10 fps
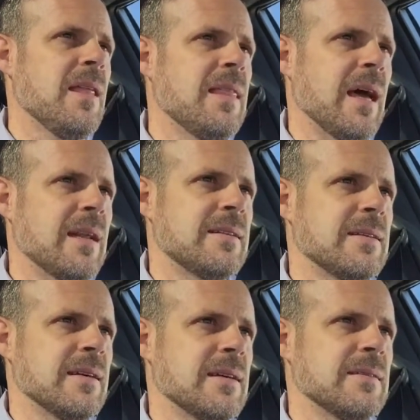that
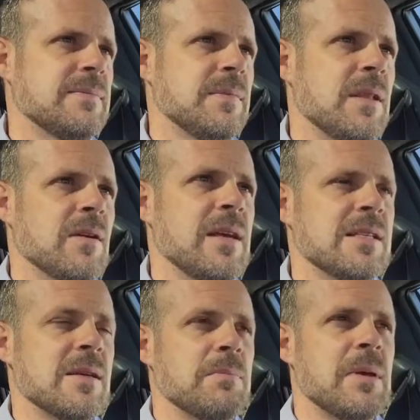there
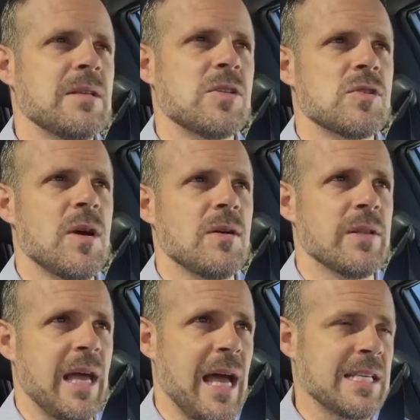is a big struggle
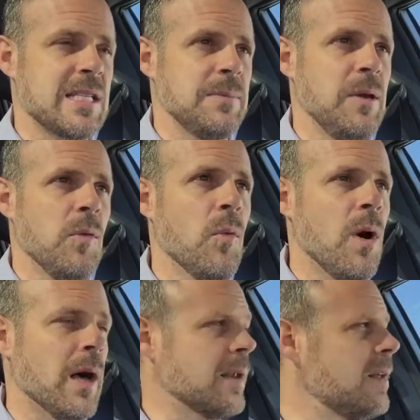that has to be
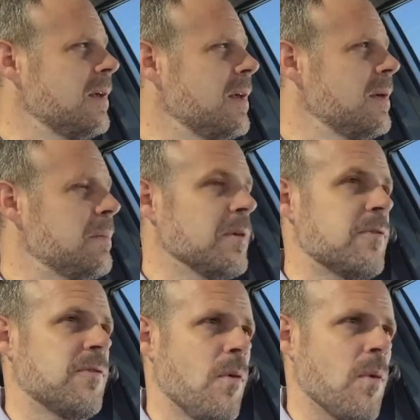won
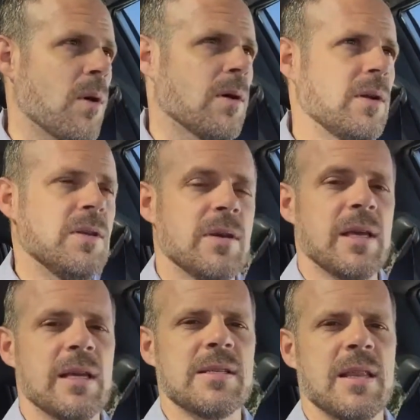before you can
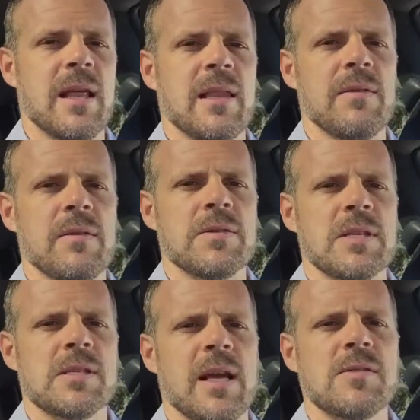get to that level of
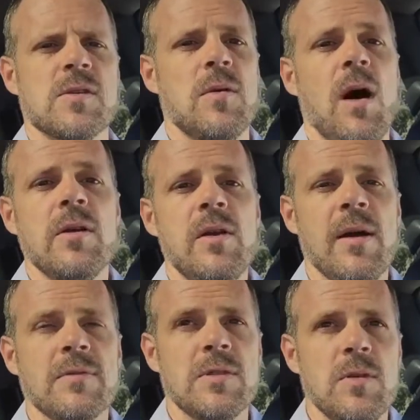success. So all you
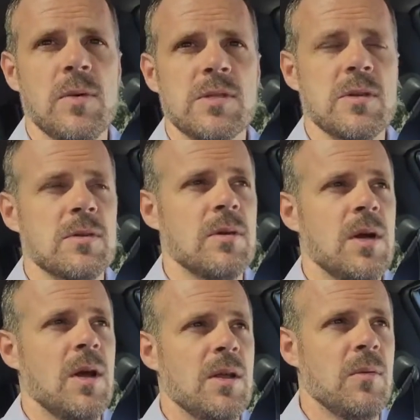have to do once
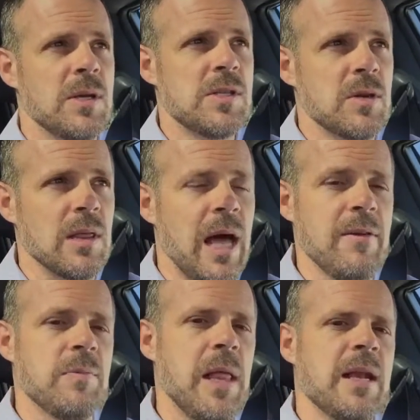your
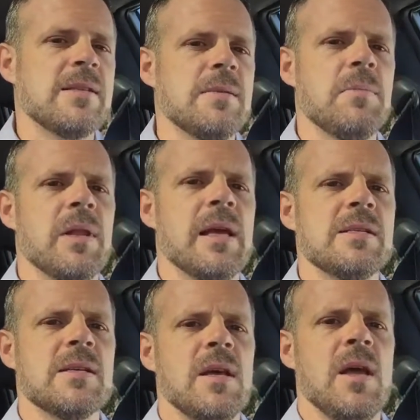life plan is in
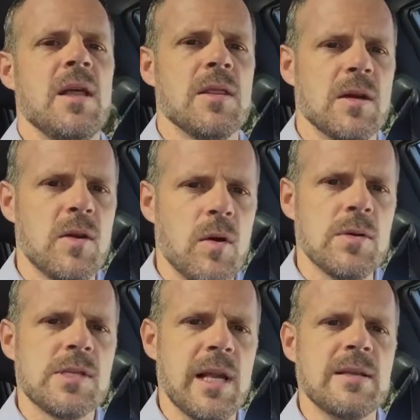place, the goal
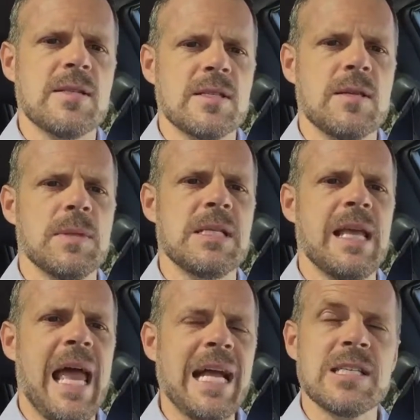setting system is
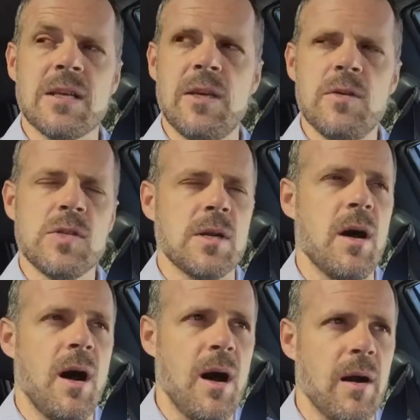the execution
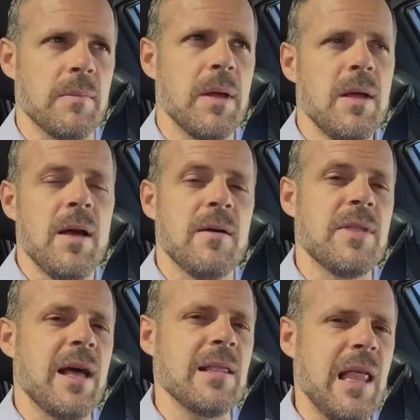arm of
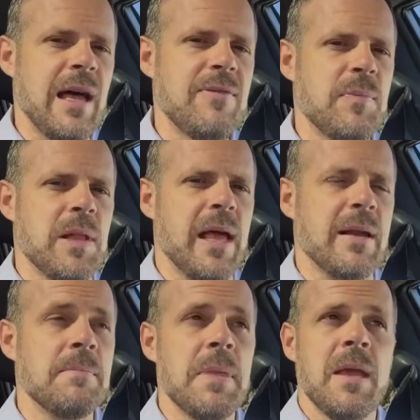that life
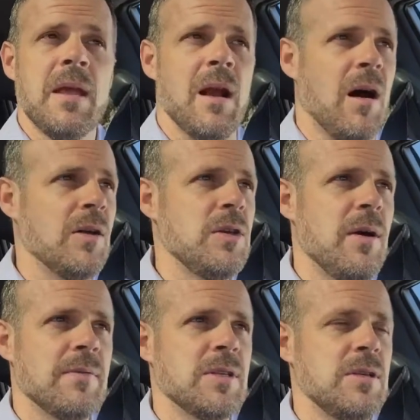plan. All you
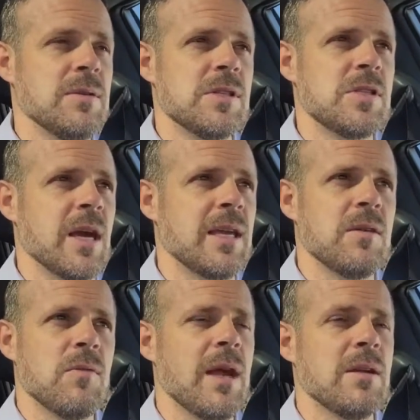have to do is check
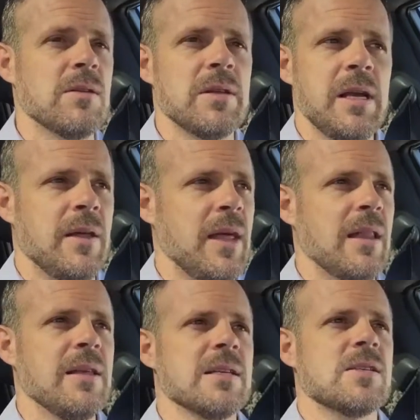in regularly on
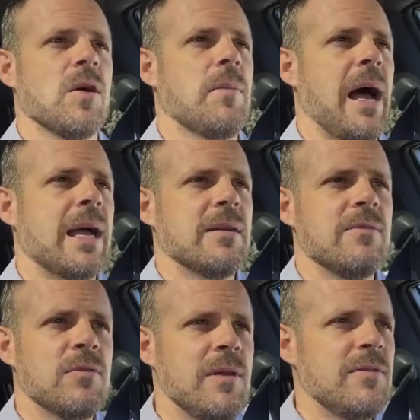that list. Go back
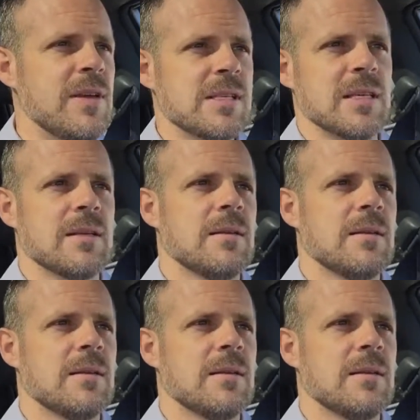and revisit,